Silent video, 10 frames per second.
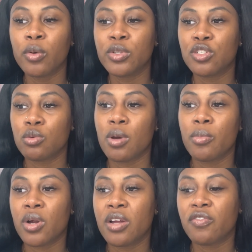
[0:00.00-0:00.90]
We just
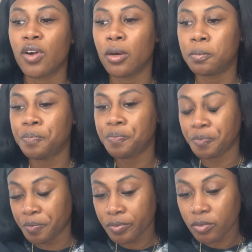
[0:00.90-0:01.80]
remember it from
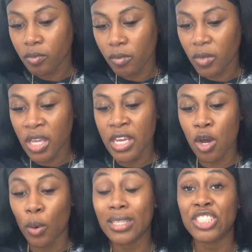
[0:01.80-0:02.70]
it
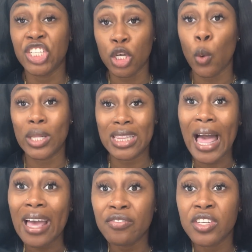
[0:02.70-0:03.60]
going
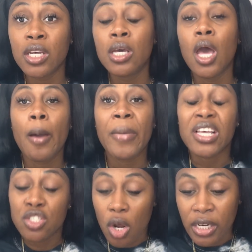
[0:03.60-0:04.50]
left
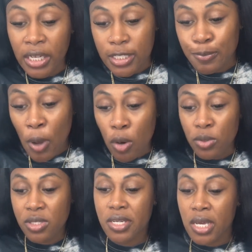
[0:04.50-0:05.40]
based on Nia's
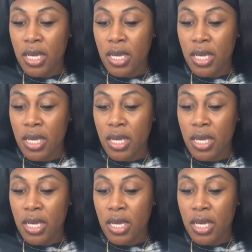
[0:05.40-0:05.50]
post.